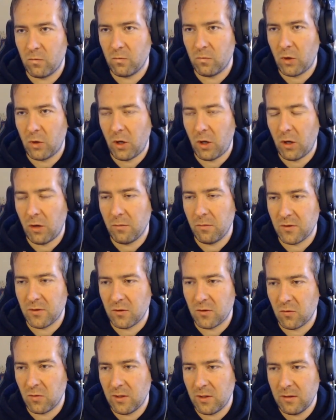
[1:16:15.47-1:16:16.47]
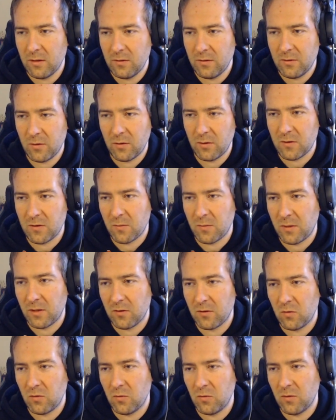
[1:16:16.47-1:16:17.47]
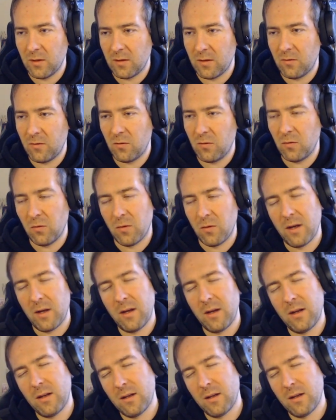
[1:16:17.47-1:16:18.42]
columns as well, so that's -2 to 9,